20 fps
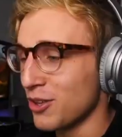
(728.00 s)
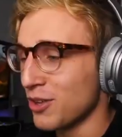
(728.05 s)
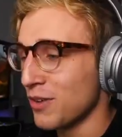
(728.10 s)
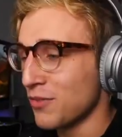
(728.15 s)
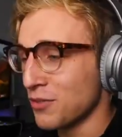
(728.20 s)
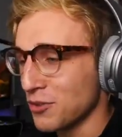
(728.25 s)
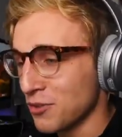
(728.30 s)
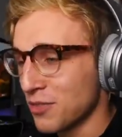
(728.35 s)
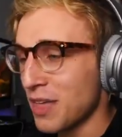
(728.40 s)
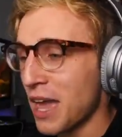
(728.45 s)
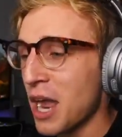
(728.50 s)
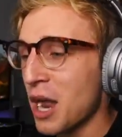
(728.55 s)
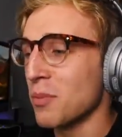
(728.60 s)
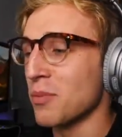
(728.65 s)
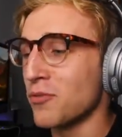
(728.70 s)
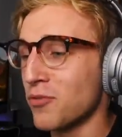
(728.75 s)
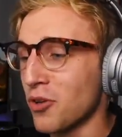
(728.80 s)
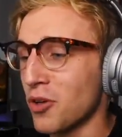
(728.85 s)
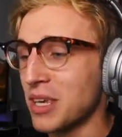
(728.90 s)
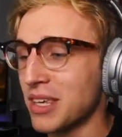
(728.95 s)
if you're there
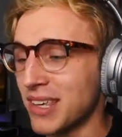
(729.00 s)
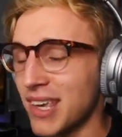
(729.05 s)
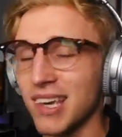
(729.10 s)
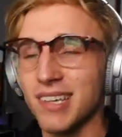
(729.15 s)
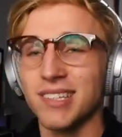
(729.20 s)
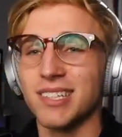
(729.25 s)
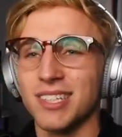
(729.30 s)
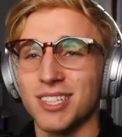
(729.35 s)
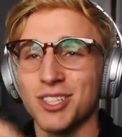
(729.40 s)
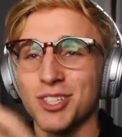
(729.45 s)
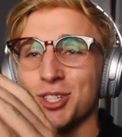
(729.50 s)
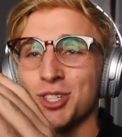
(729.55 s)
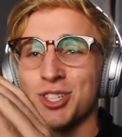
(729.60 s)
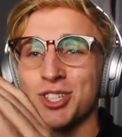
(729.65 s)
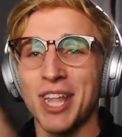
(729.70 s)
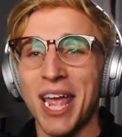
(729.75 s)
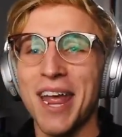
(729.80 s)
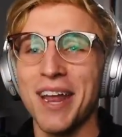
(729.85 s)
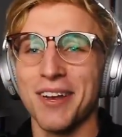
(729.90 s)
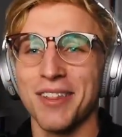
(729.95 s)
before he kicks it, just
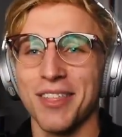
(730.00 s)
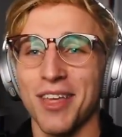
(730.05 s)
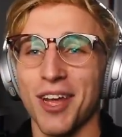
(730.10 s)
stand